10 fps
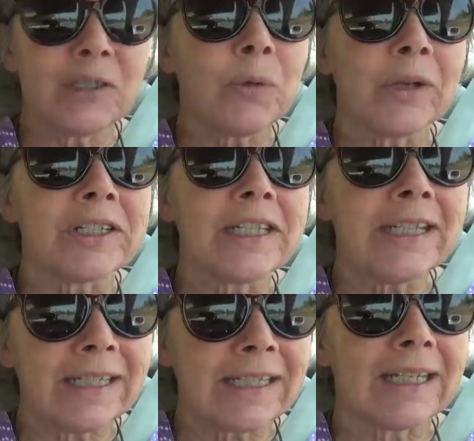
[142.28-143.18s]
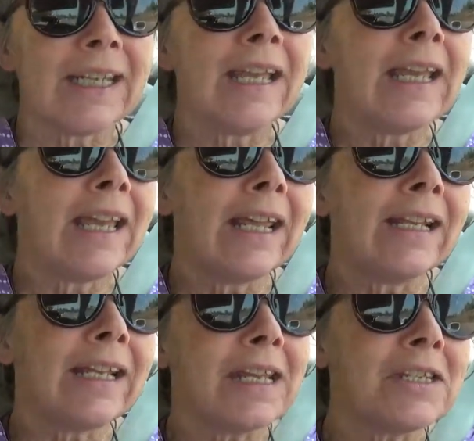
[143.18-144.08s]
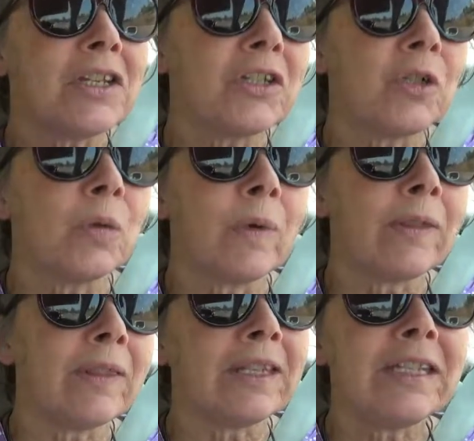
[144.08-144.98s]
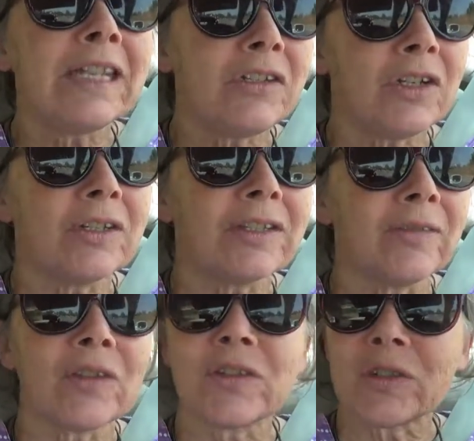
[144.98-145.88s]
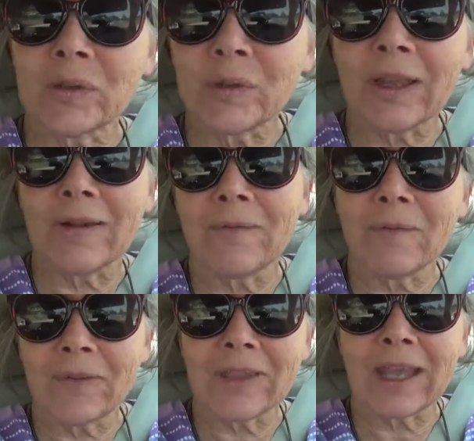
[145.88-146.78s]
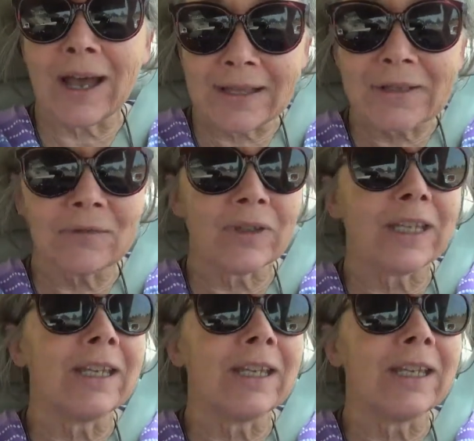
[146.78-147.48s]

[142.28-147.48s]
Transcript: to a T, and it has to do with the teachings of the school of Theosophy.